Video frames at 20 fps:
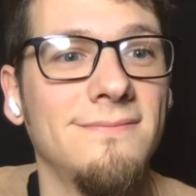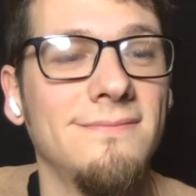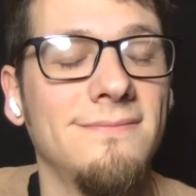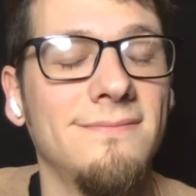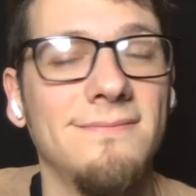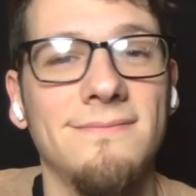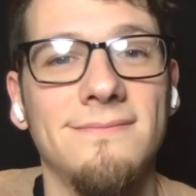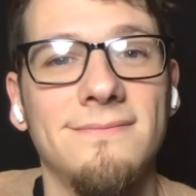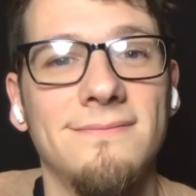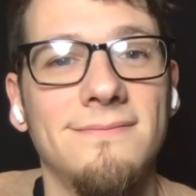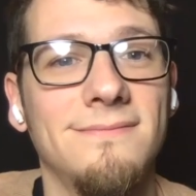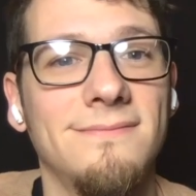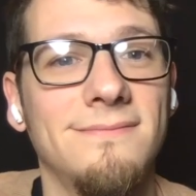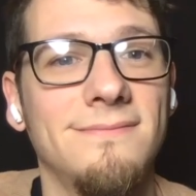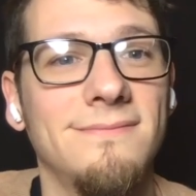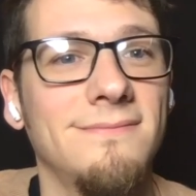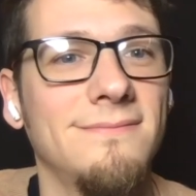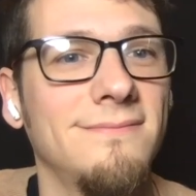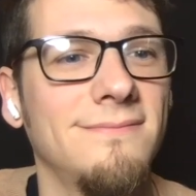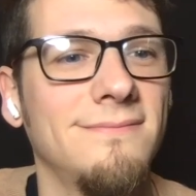
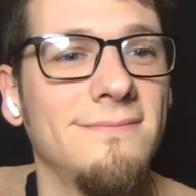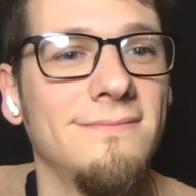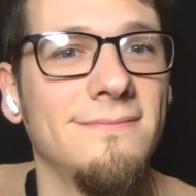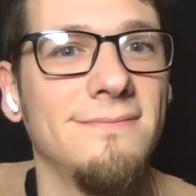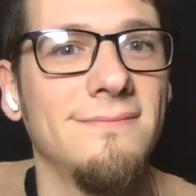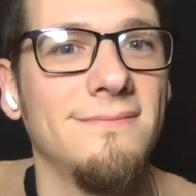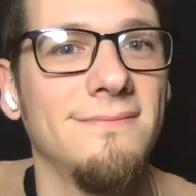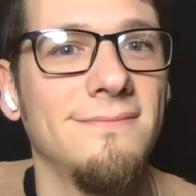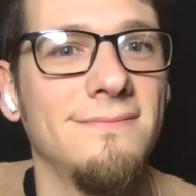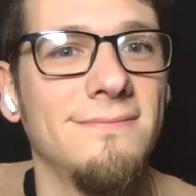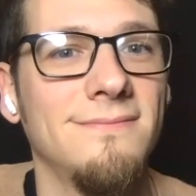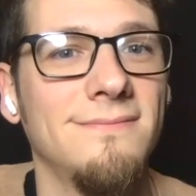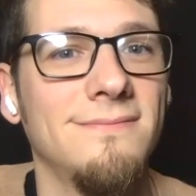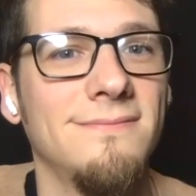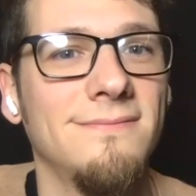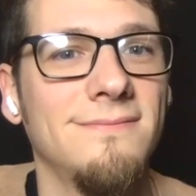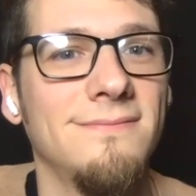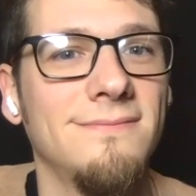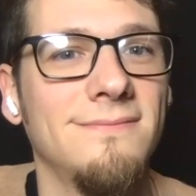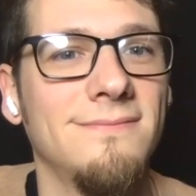
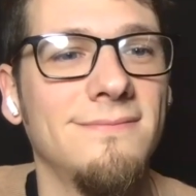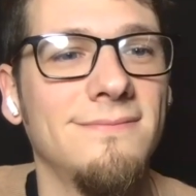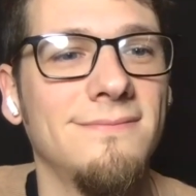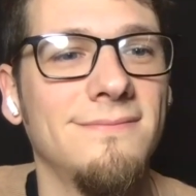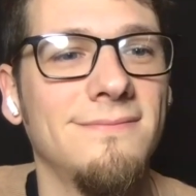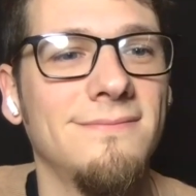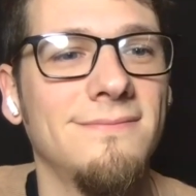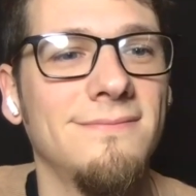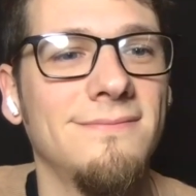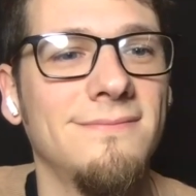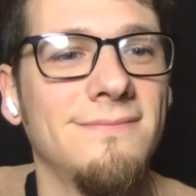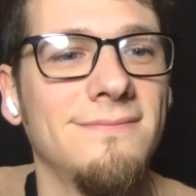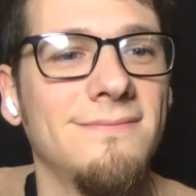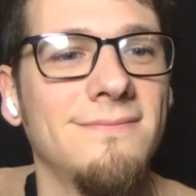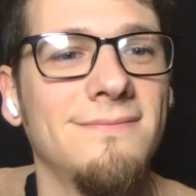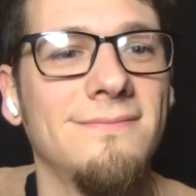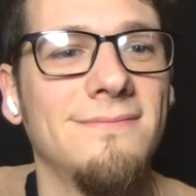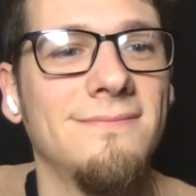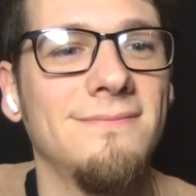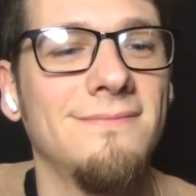
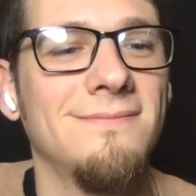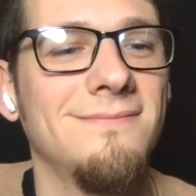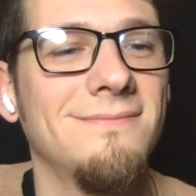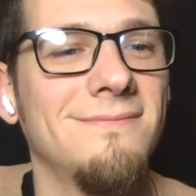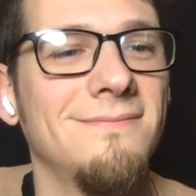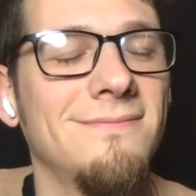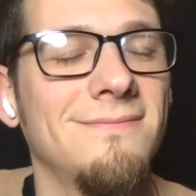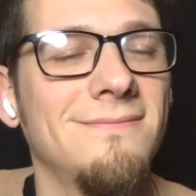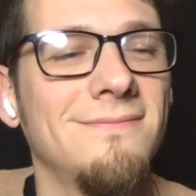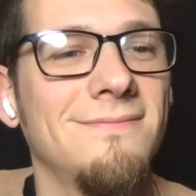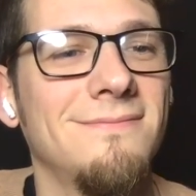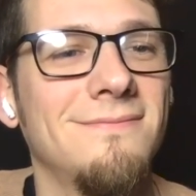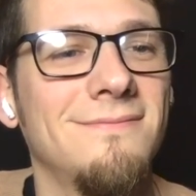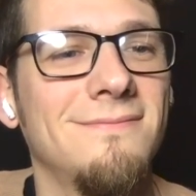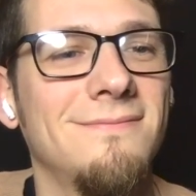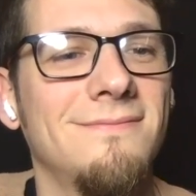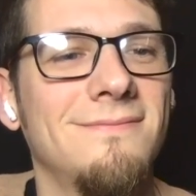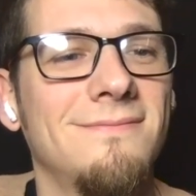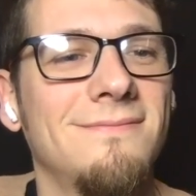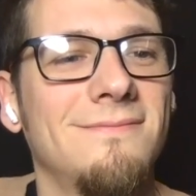
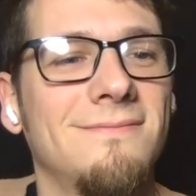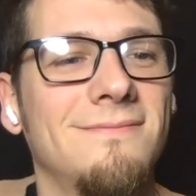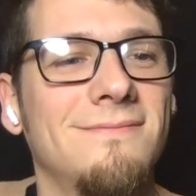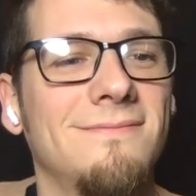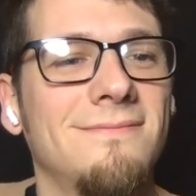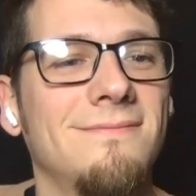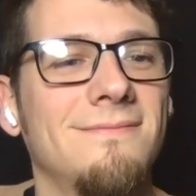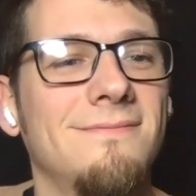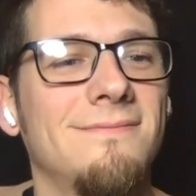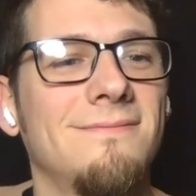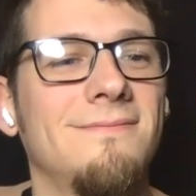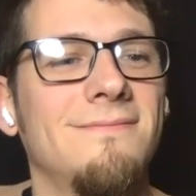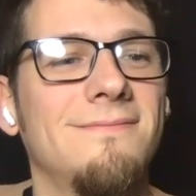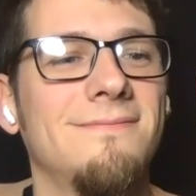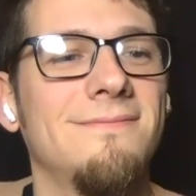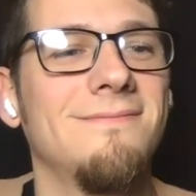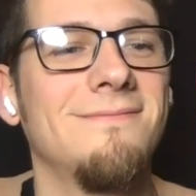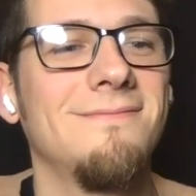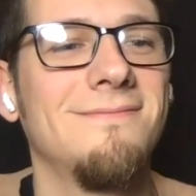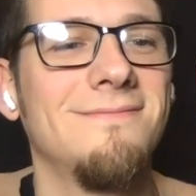
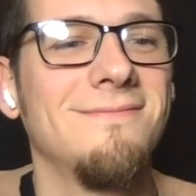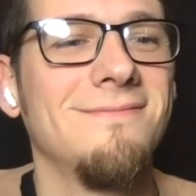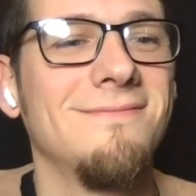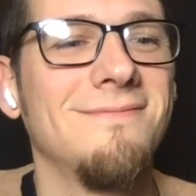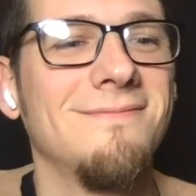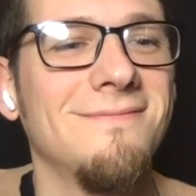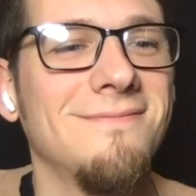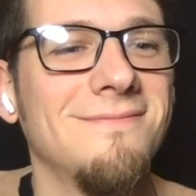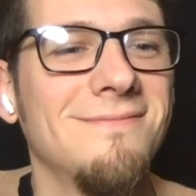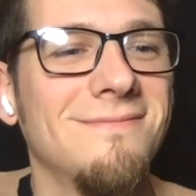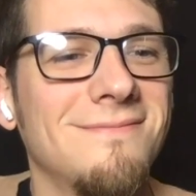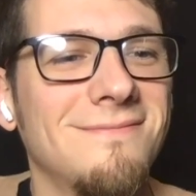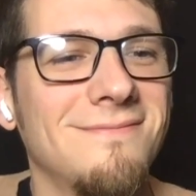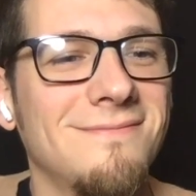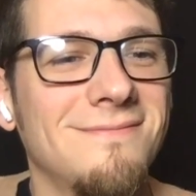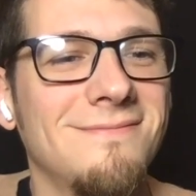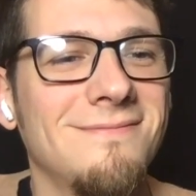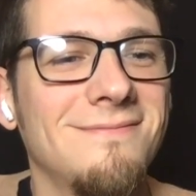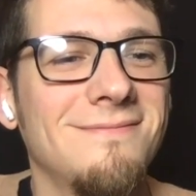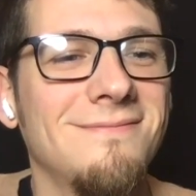
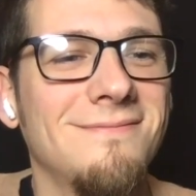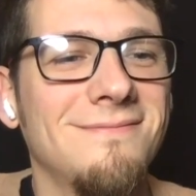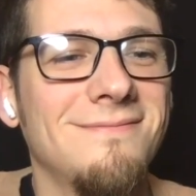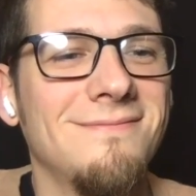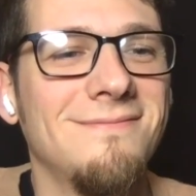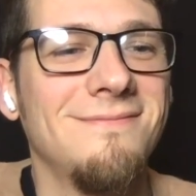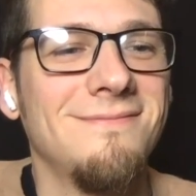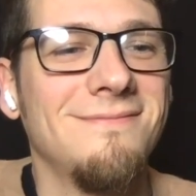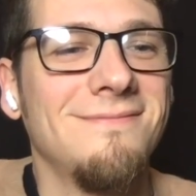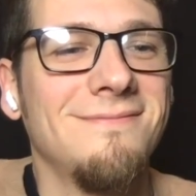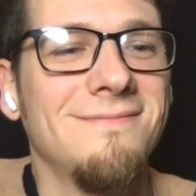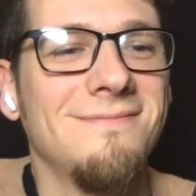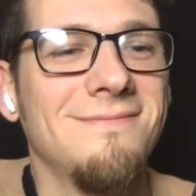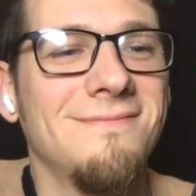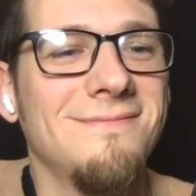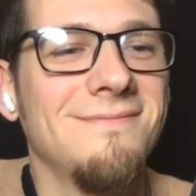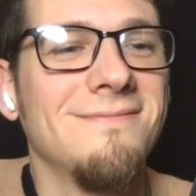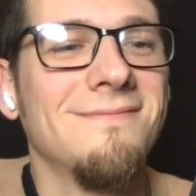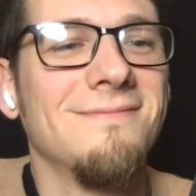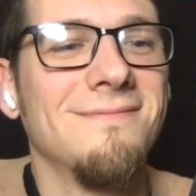
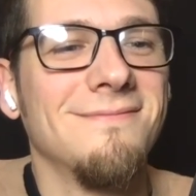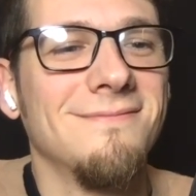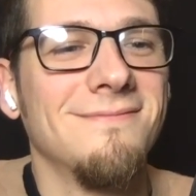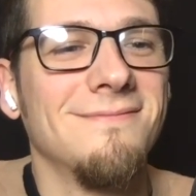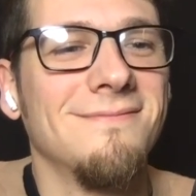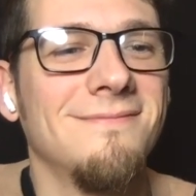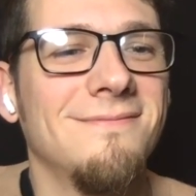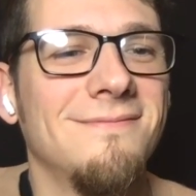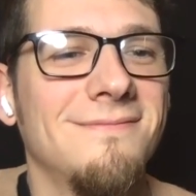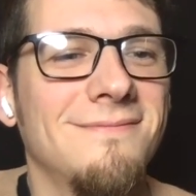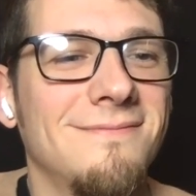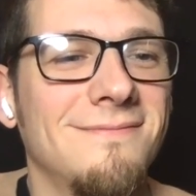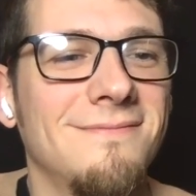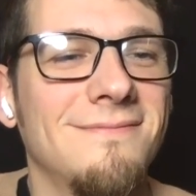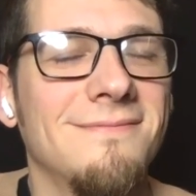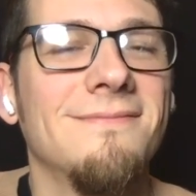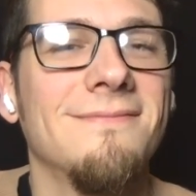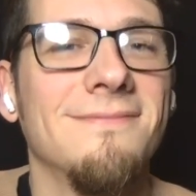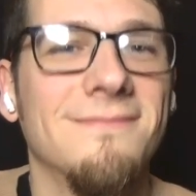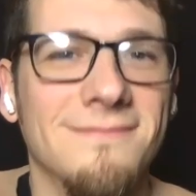This person isn't speaking.